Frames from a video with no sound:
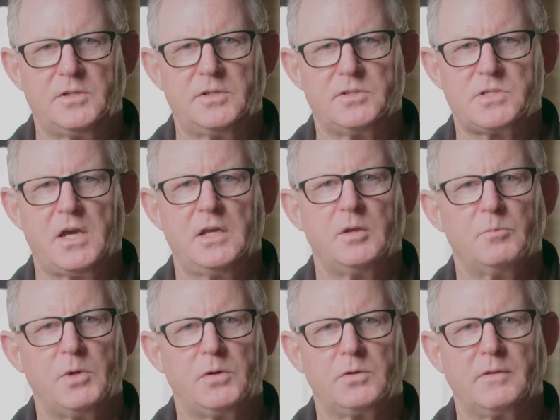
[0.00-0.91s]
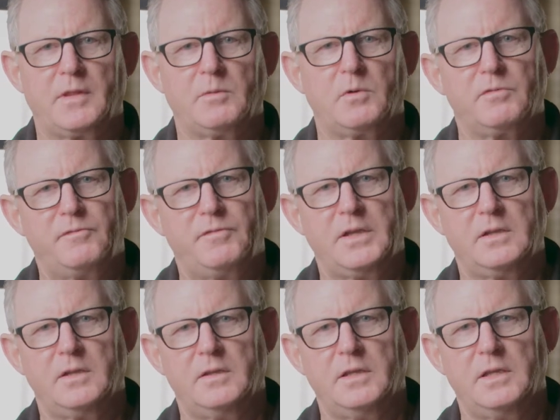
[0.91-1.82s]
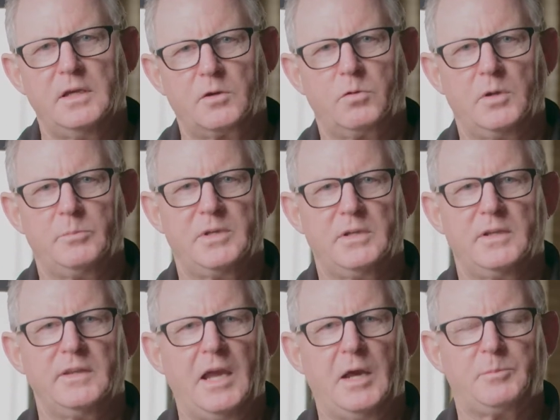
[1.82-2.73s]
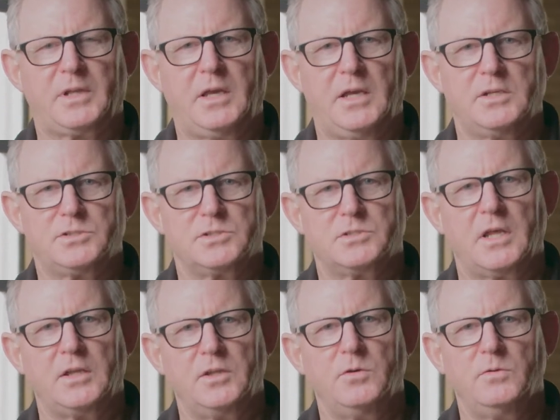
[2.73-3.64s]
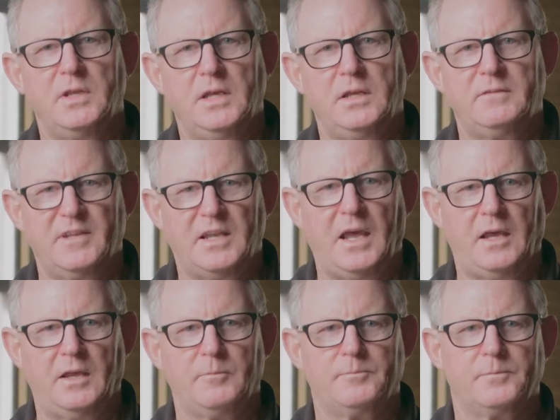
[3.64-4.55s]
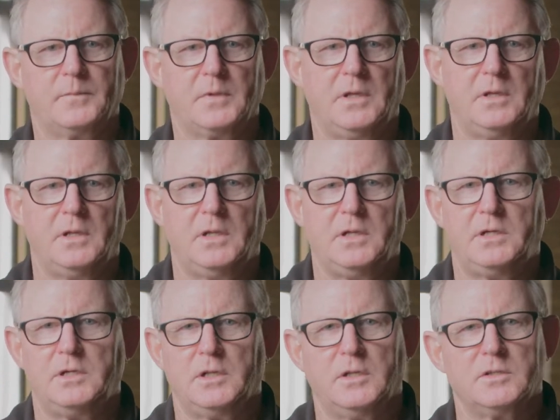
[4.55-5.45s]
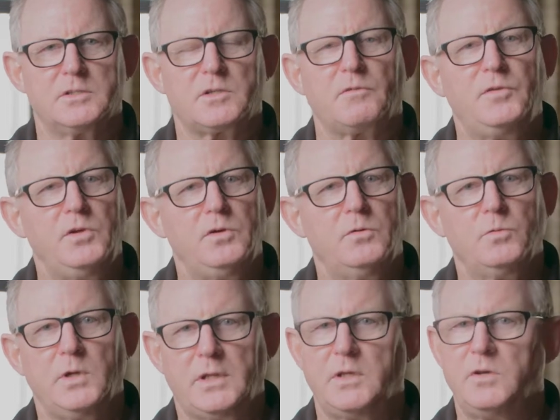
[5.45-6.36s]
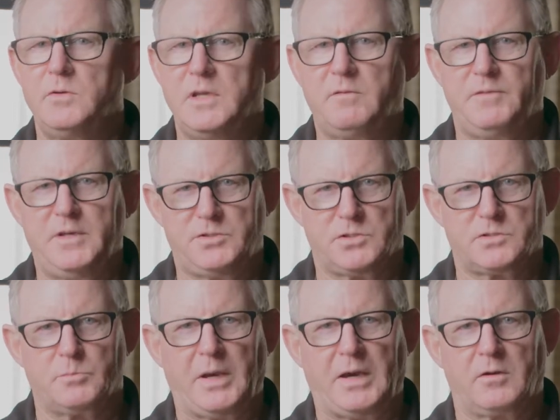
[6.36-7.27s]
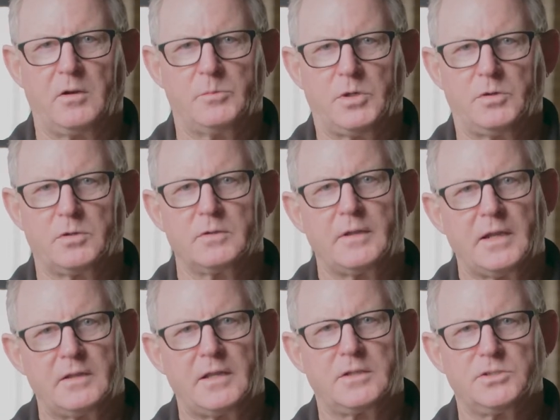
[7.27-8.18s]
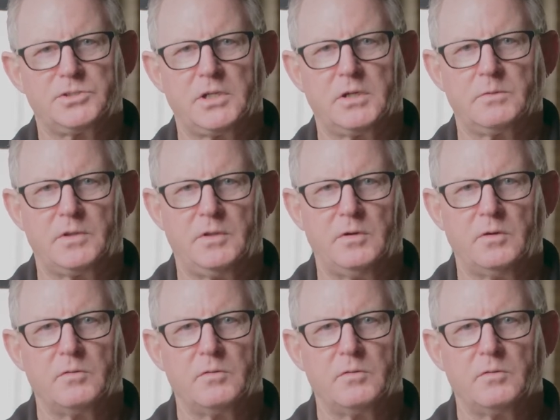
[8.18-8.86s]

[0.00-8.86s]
to design a motor that will fit in the equipment and the applications that you need today. There's a few really unique features about our motor that I'd like to share with you.